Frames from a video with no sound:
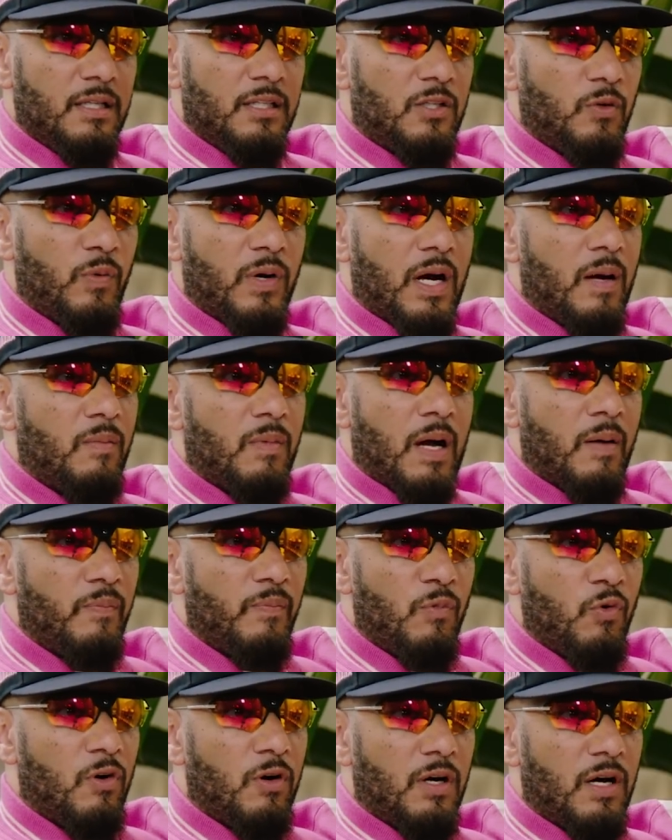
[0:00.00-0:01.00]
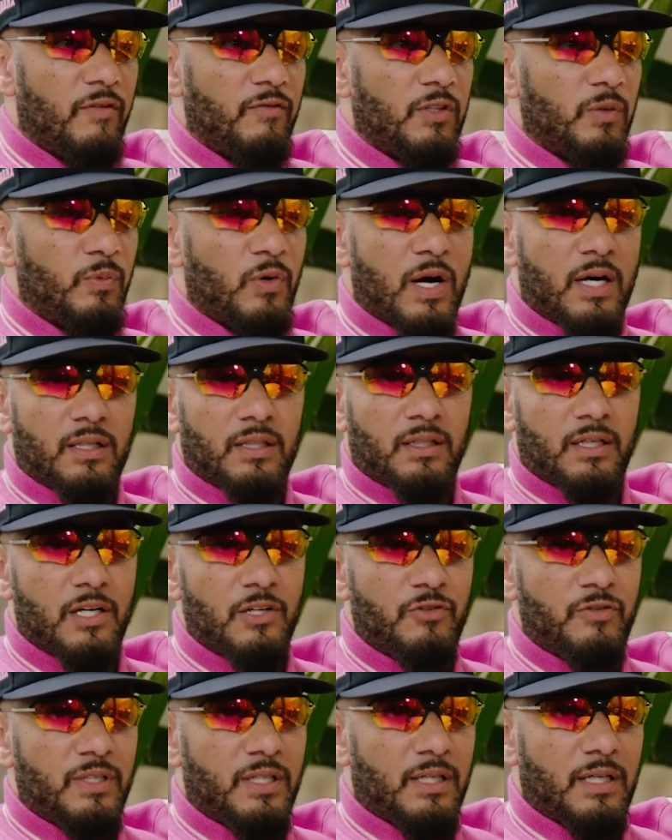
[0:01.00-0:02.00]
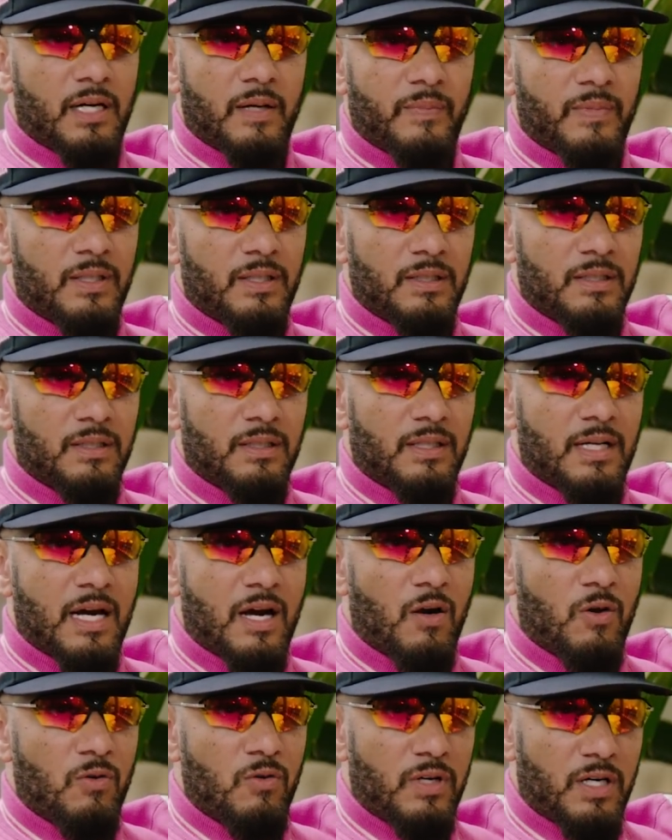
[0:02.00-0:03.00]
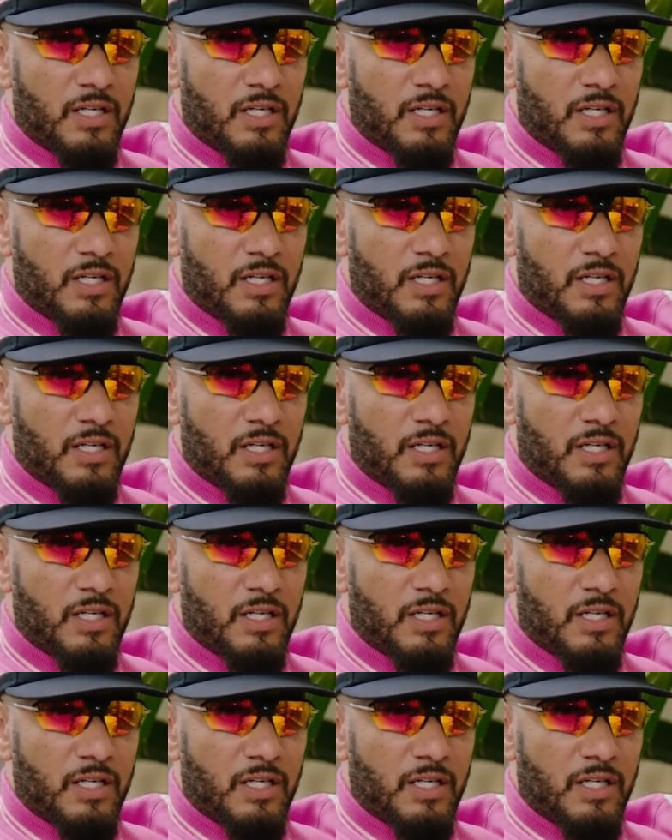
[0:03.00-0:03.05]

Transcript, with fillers: to when I'm, I'm more comfortable out of the country than I'm in, in our own